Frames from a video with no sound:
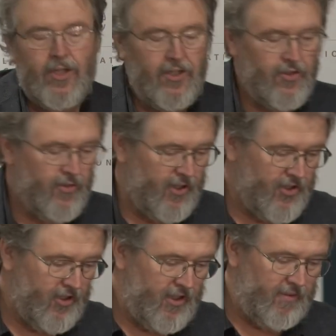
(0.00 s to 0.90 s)
quite
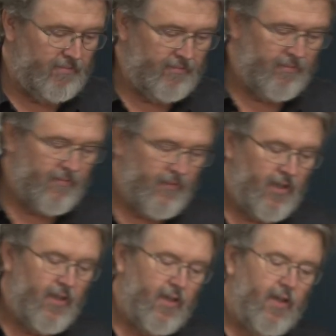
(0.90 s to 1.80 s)
interested in.
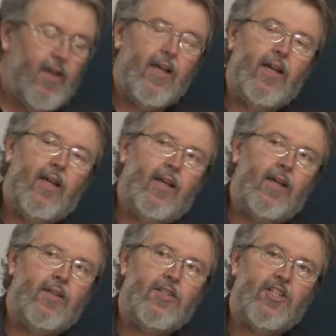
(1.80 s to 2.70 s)

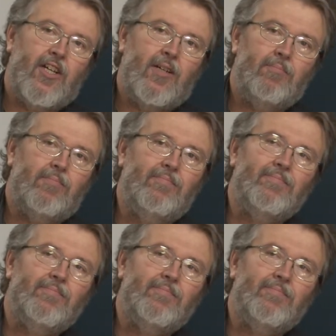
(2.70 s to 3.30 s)
And uh,